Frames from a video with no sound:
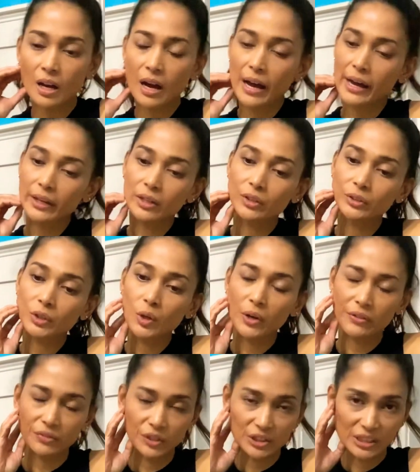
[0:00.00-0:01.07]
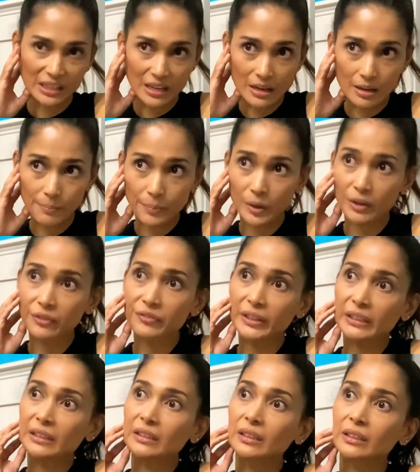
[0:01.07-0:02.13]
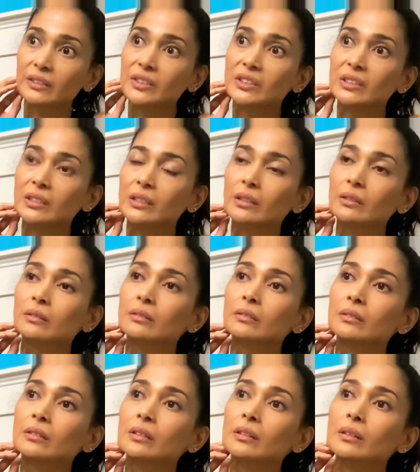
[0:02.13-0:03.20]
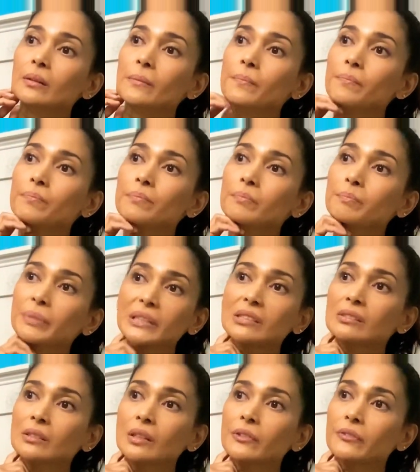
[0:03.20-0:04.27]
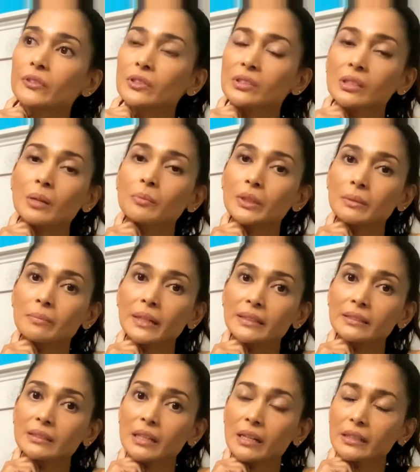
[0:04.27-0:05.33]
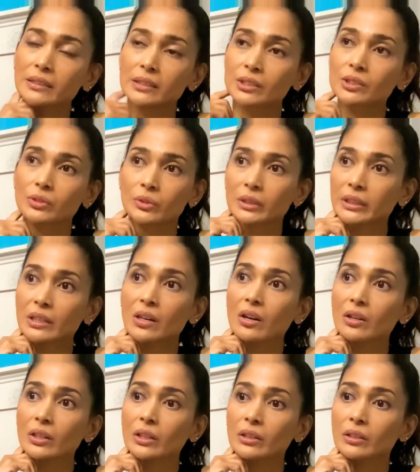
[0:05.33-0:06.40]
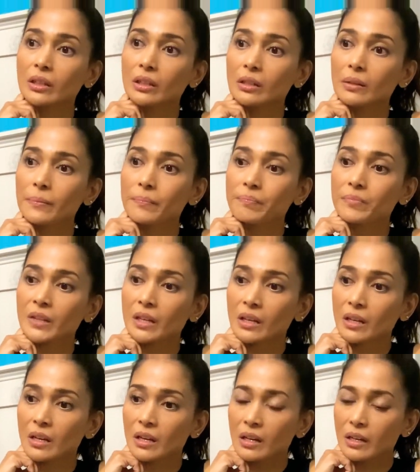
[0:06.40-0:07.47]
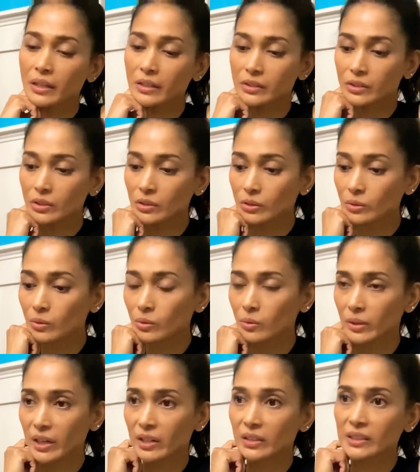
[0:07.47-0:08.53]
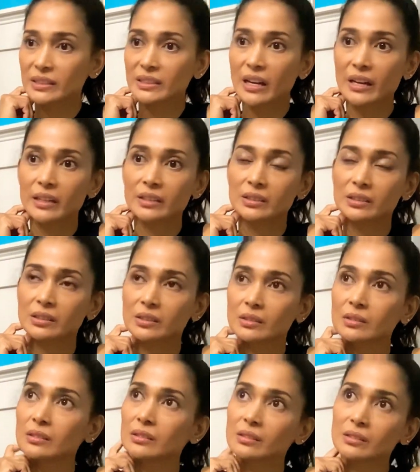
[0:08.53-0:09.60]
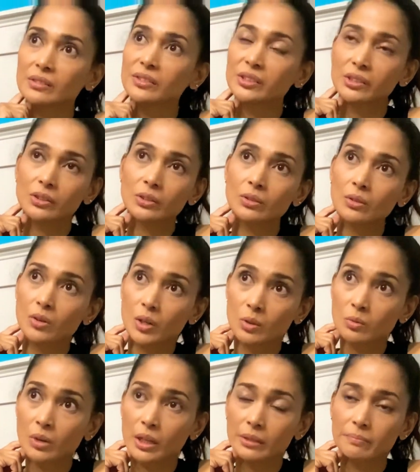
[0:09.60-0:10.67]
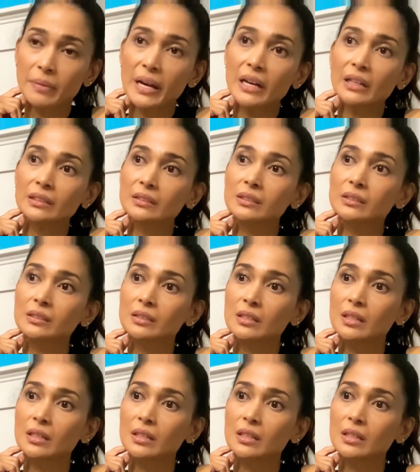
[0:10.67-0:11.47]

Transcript: I don't know if there's a perfect concealed pistol for someone my size. It's really hard. I do wear a size 0 or 1 pants,